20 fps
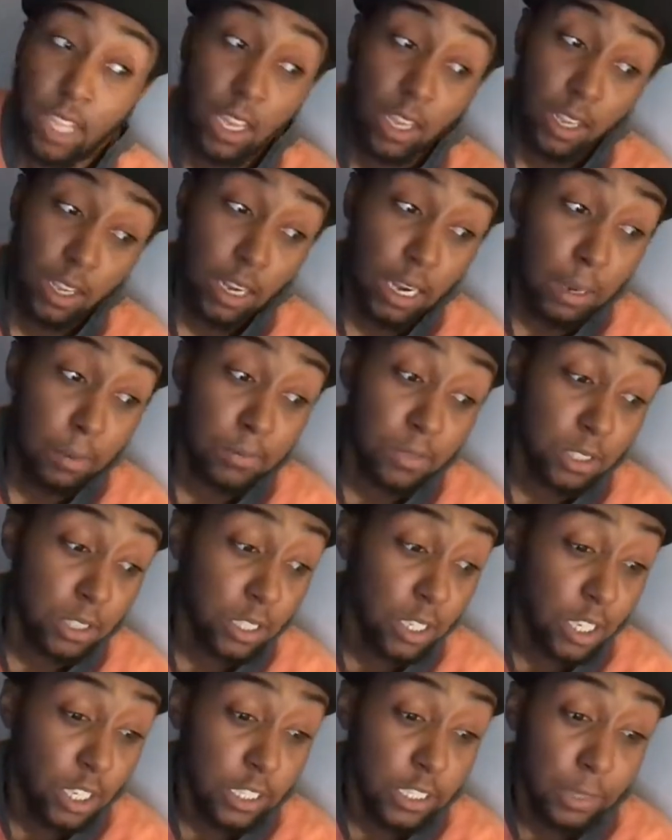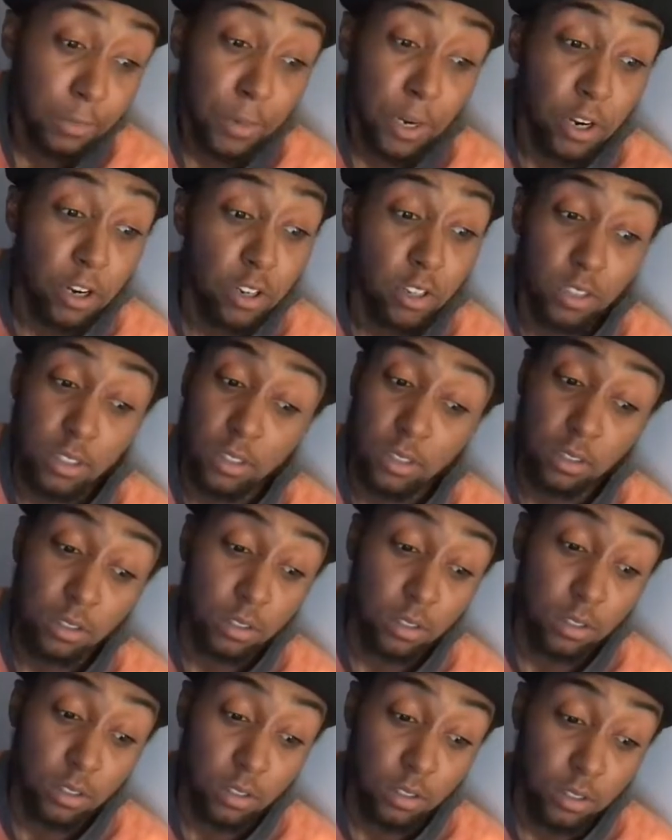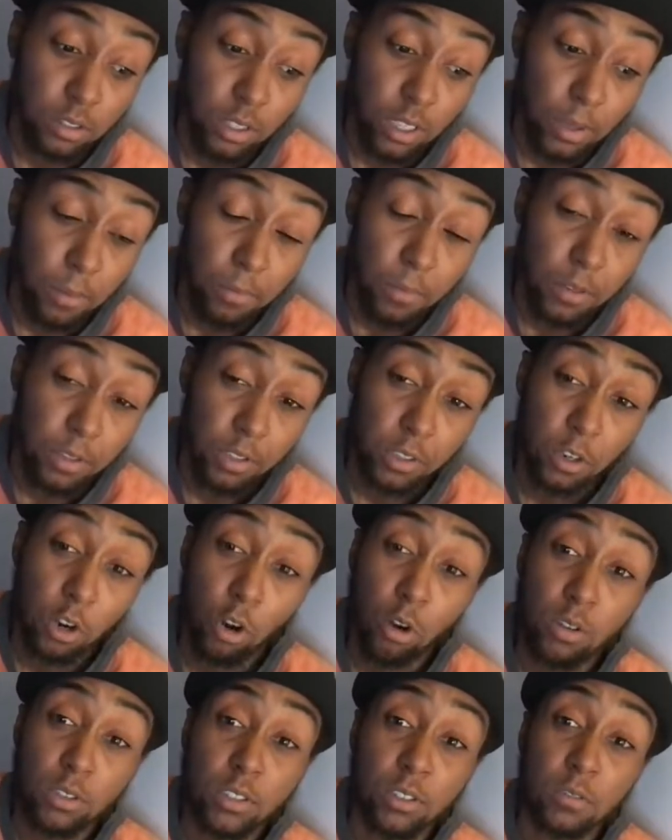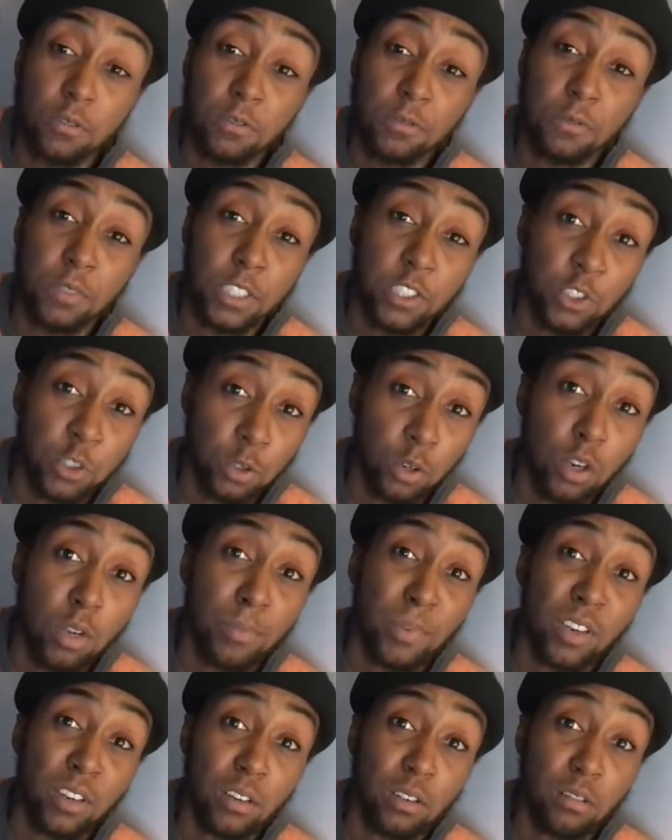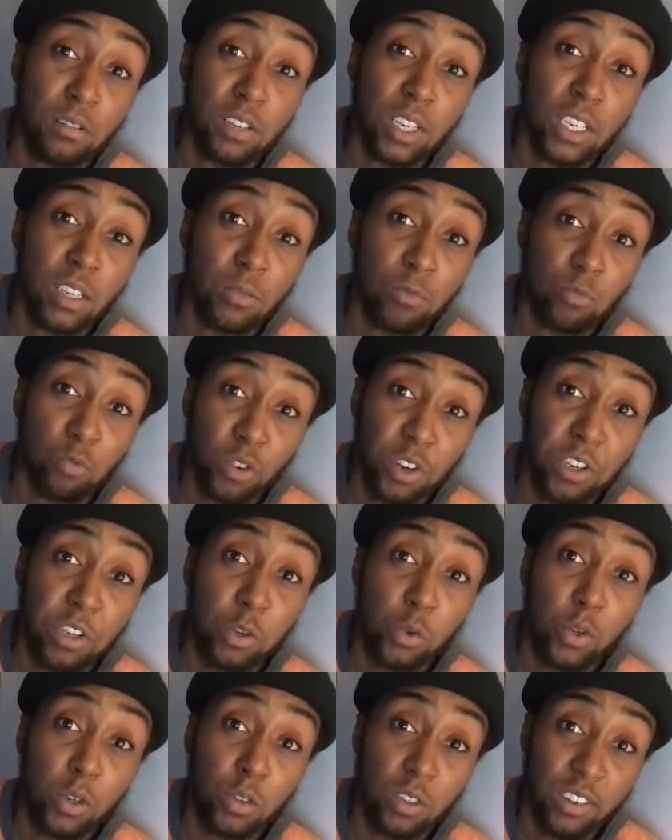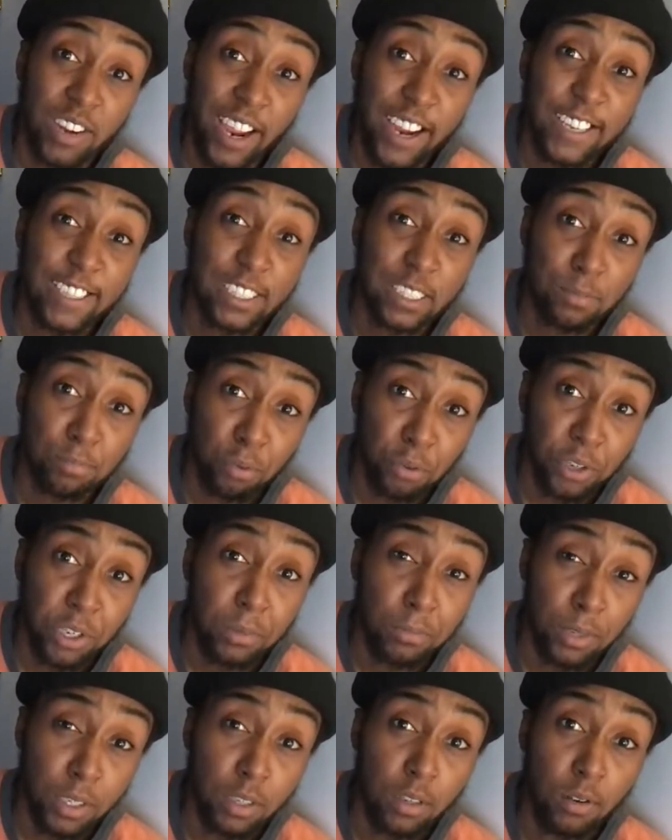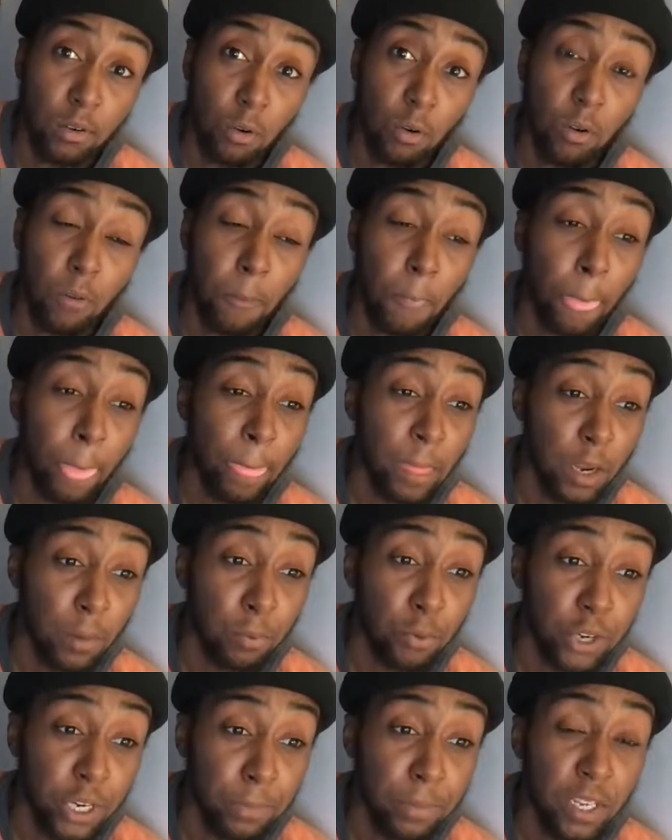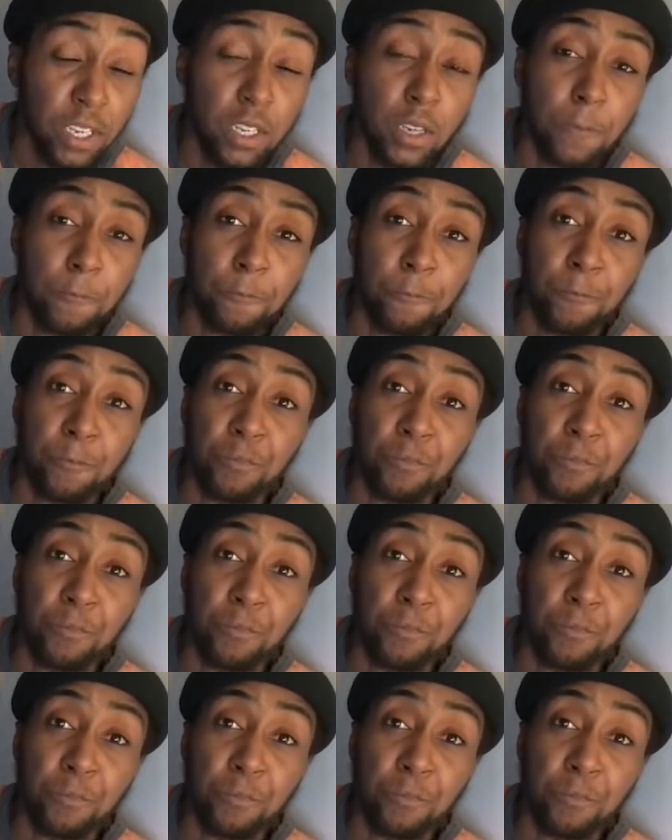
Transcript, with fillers: Yeah, I'm sorry, in America, that the, the cost of enjoyment can run you a nice pretty bill, a pretty penny.